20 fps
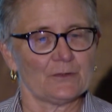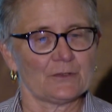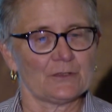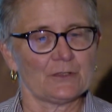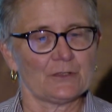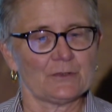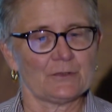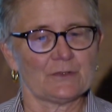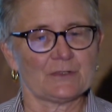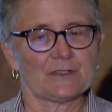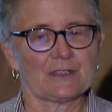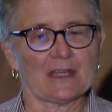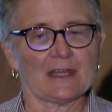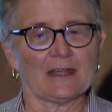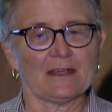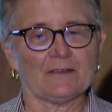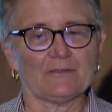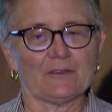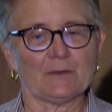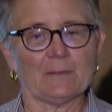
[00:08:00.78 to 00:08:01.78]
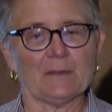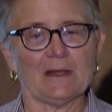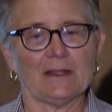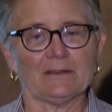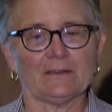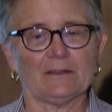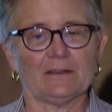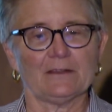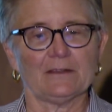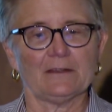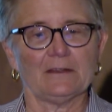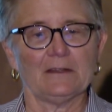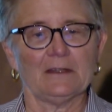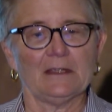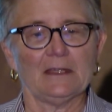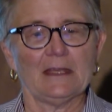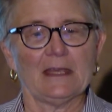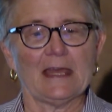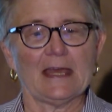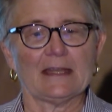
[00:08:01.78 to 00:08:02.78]
Tuesday of the month
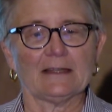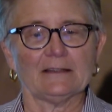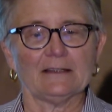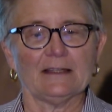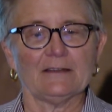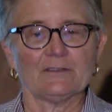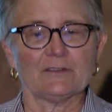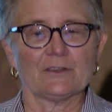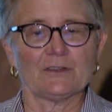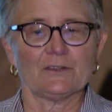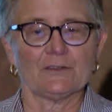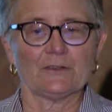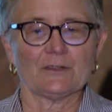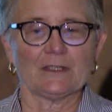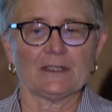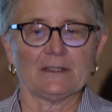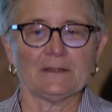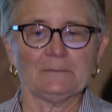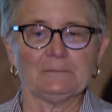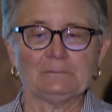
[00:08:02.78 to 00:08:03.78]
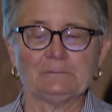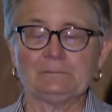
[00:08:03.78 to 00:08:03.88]
at 11:30.